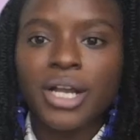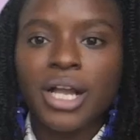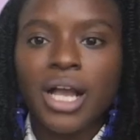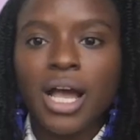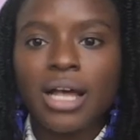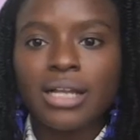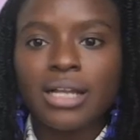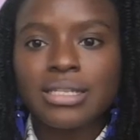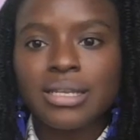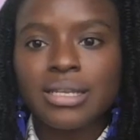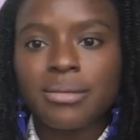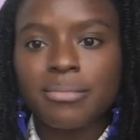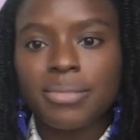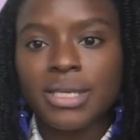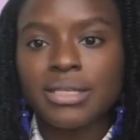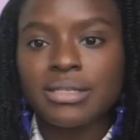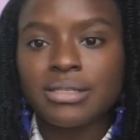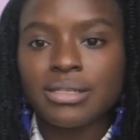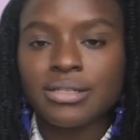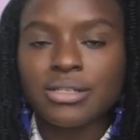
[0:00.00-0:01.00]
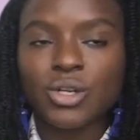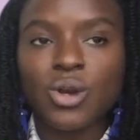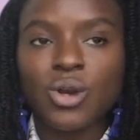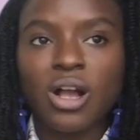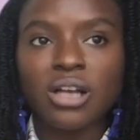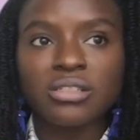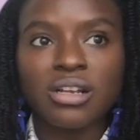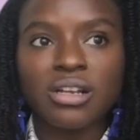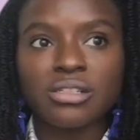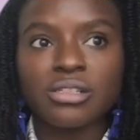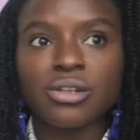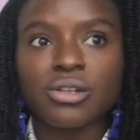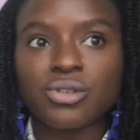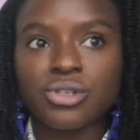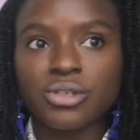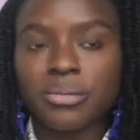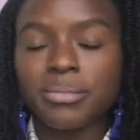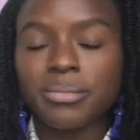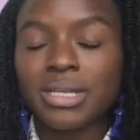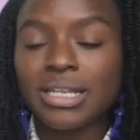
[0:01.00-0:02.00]
content pieces across our
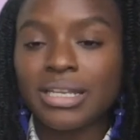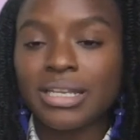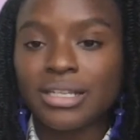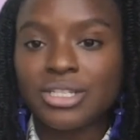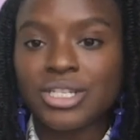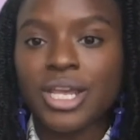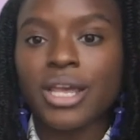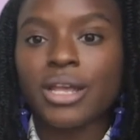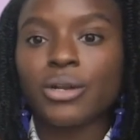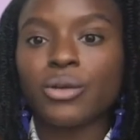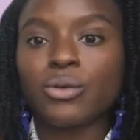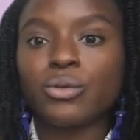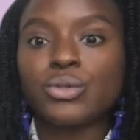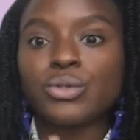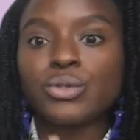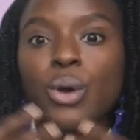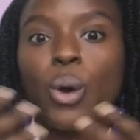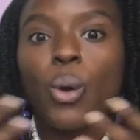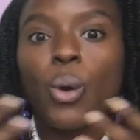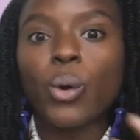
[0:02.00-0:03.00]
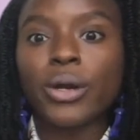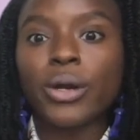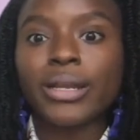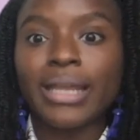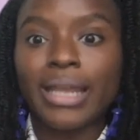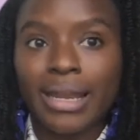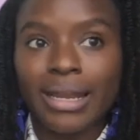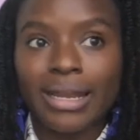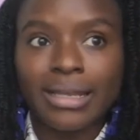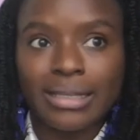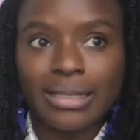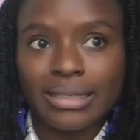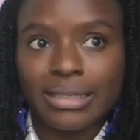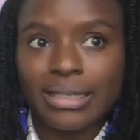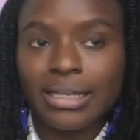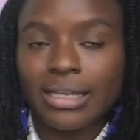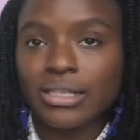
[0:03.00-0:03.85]
social media channels organically.